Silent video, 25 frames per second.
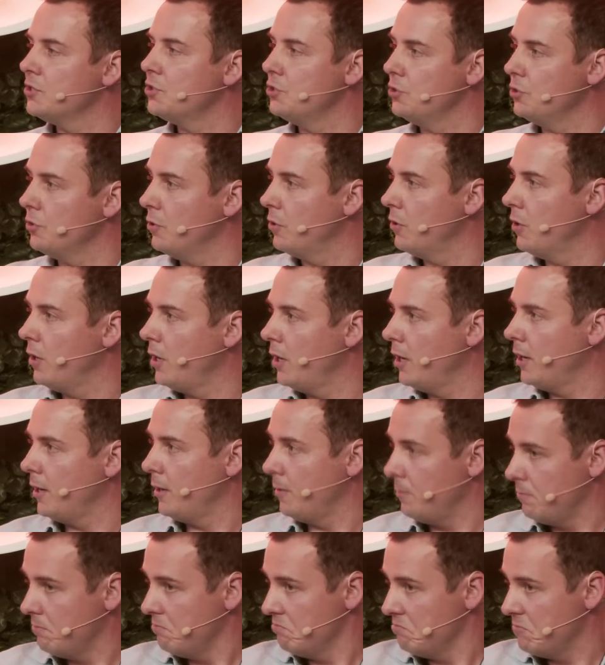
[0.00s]
new
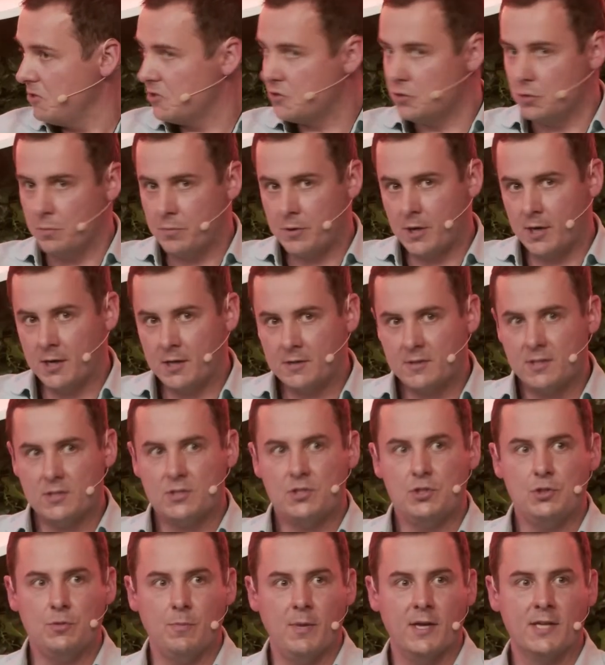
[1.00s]
product,
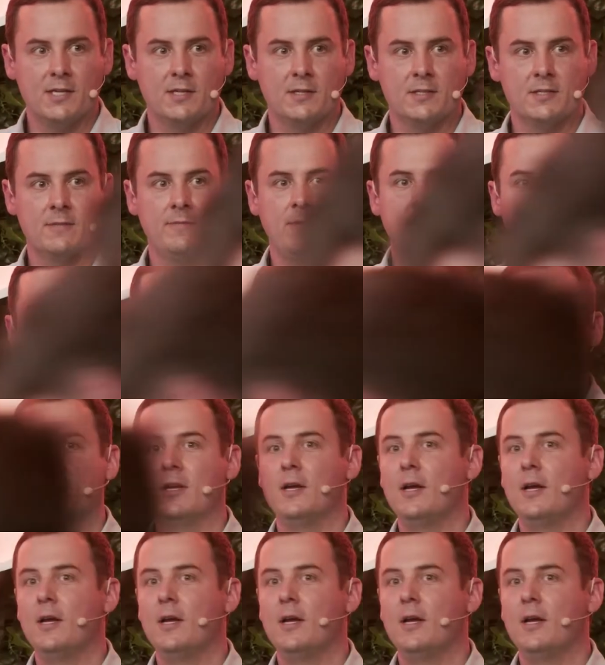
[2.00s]
this new mechanism of action.